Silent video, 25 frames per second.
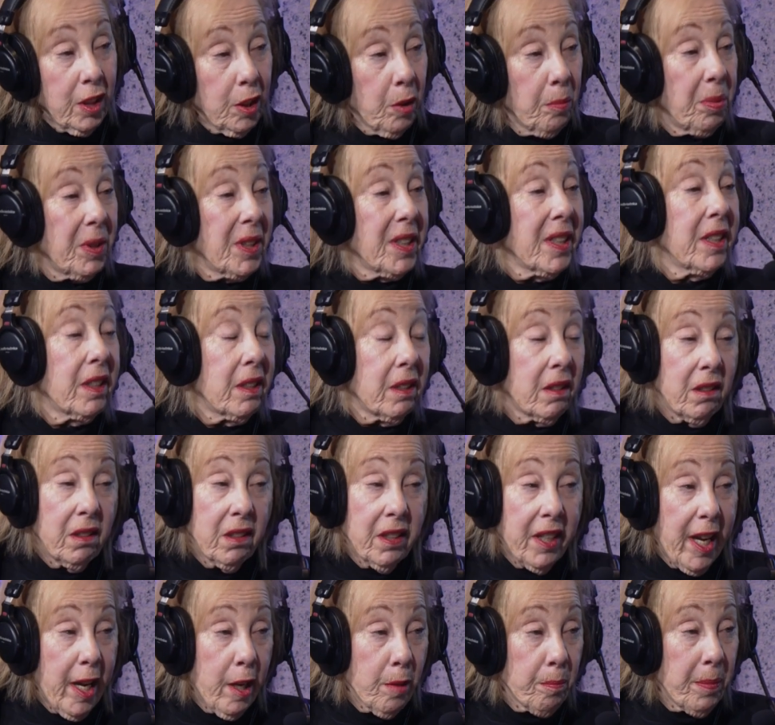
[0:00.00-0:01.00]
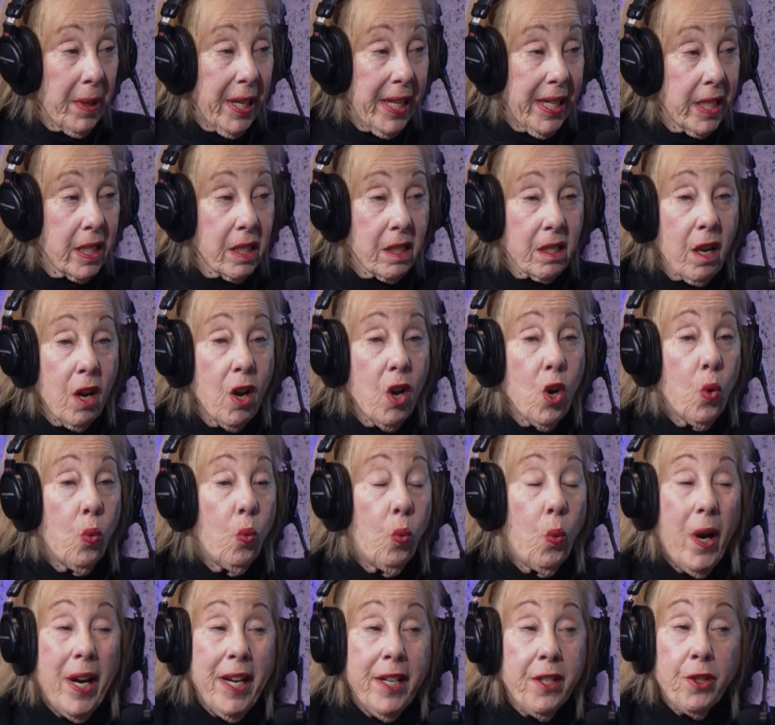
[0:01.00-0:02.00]
the political campaigns.
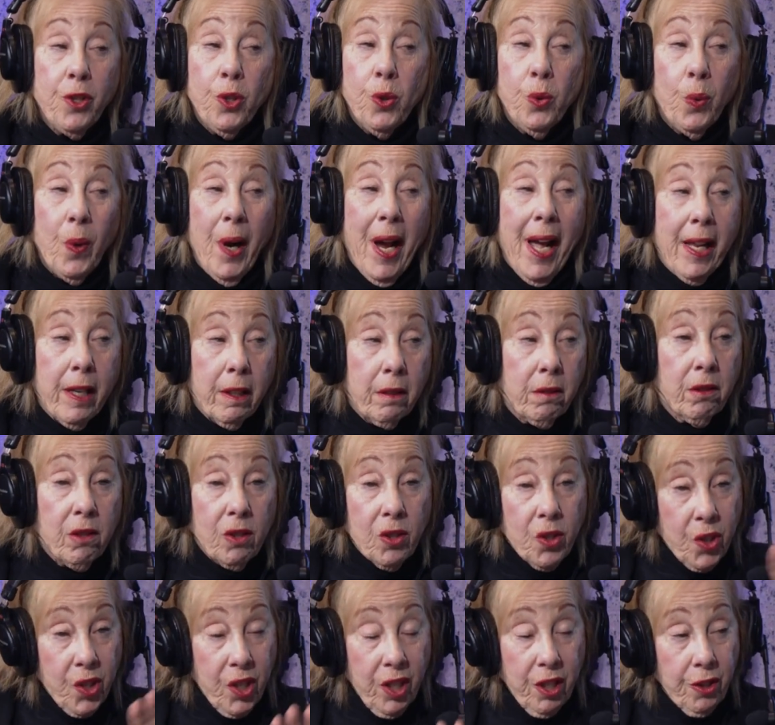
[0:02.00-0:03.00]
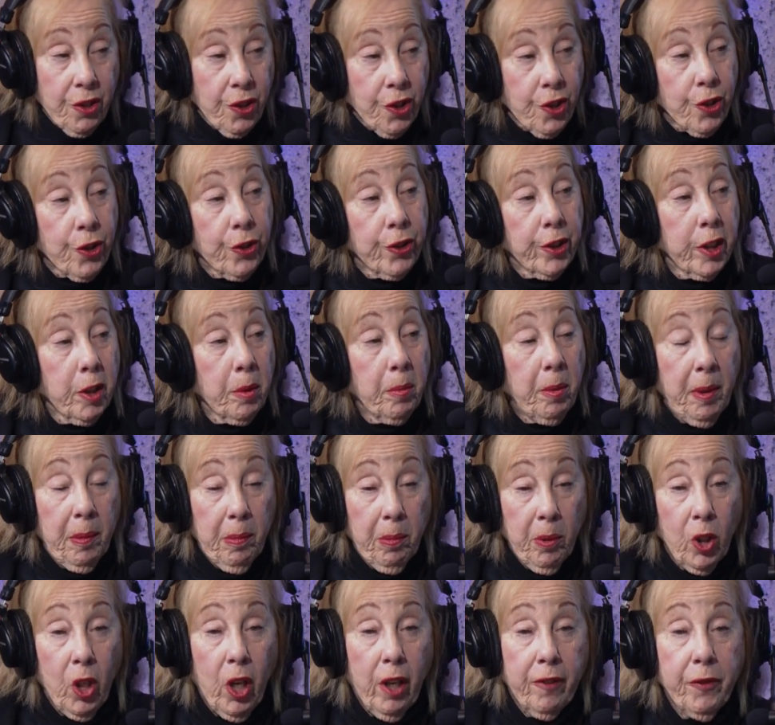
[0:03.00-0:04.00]
Mm-hmm. Way too radical starts turning
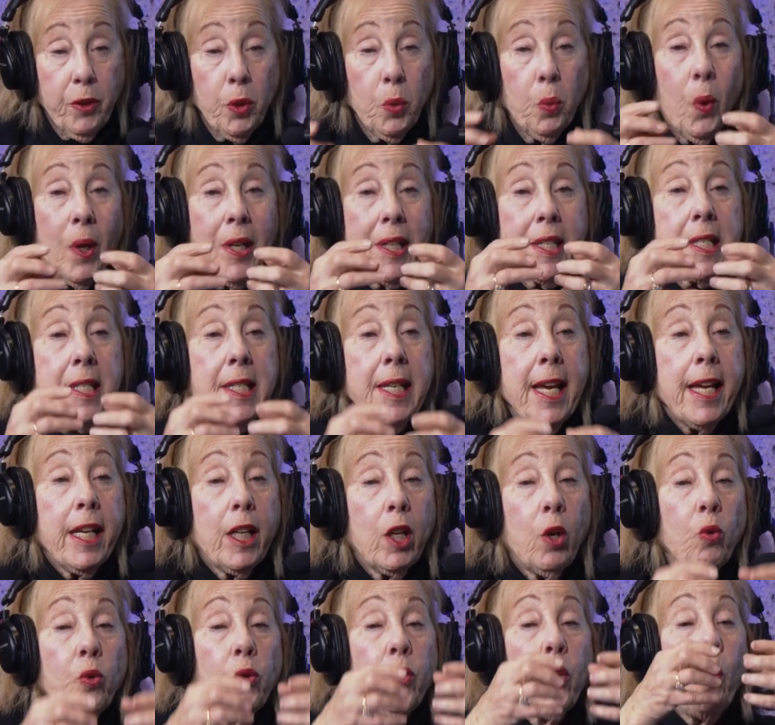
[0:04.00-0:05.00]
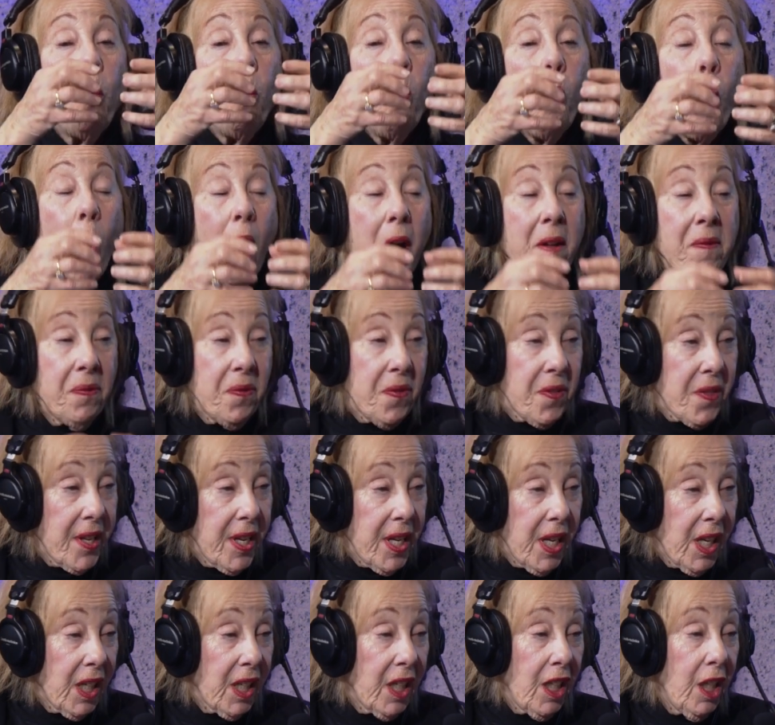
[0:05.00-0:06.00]
people off. You want to take the one
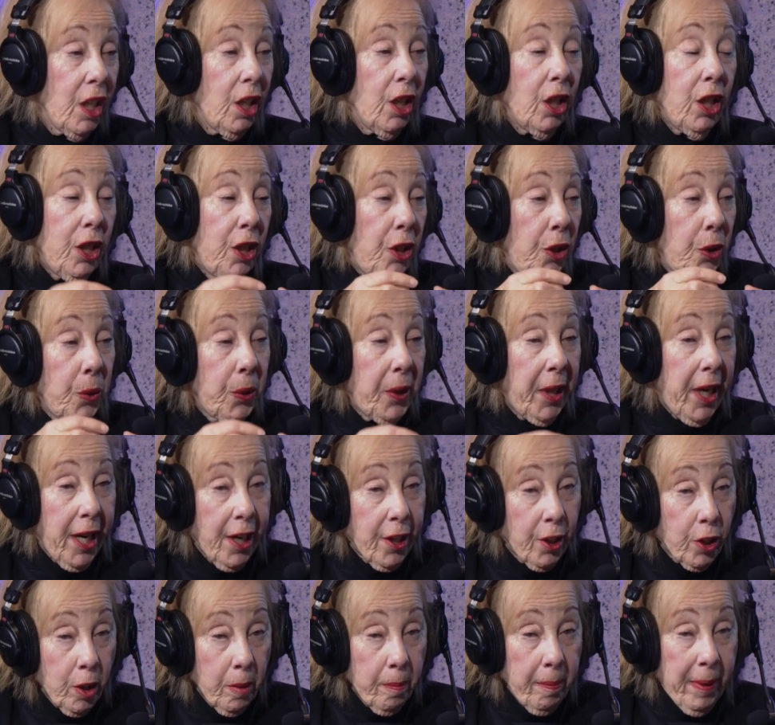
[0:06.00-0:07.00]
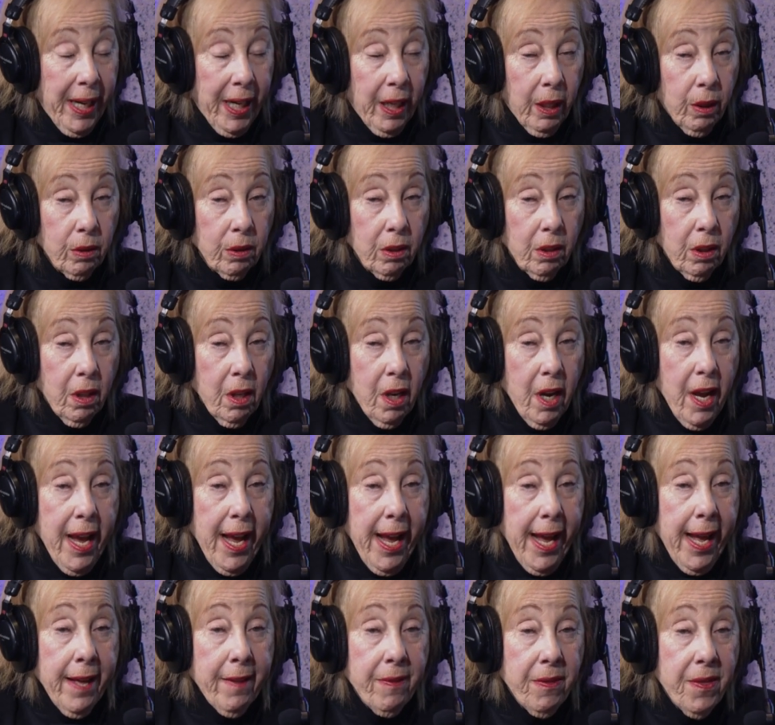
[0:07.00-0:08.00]
thing you care about
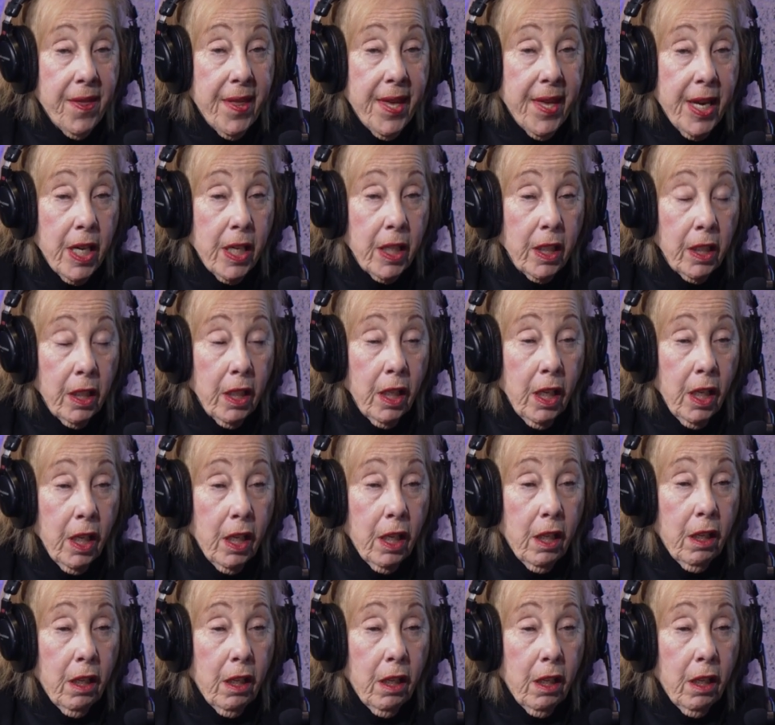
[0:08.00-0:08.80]
and then